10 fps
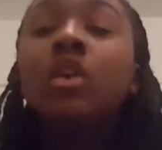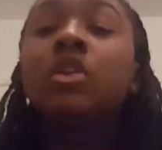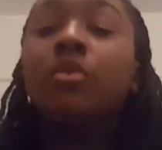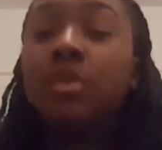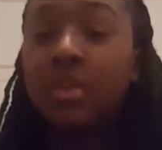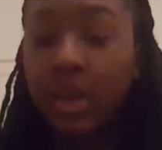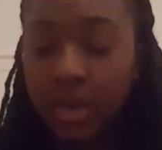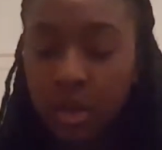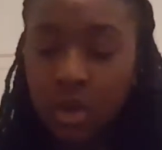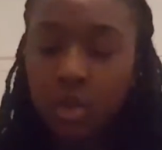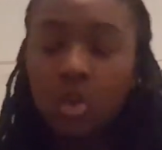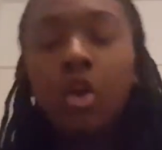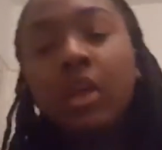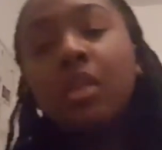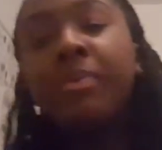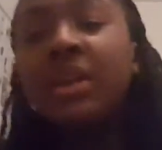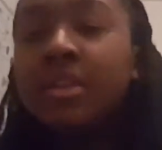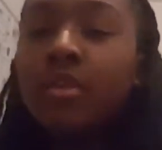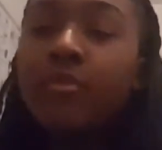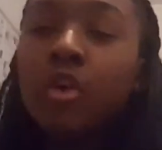She was like, not get the
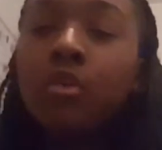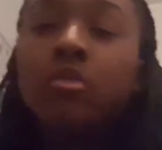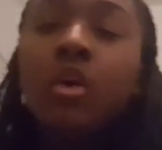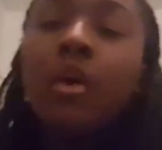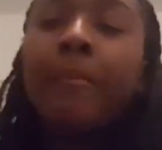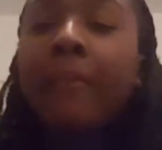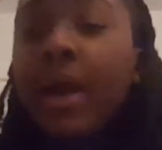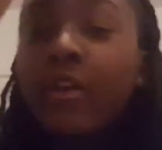police involved, my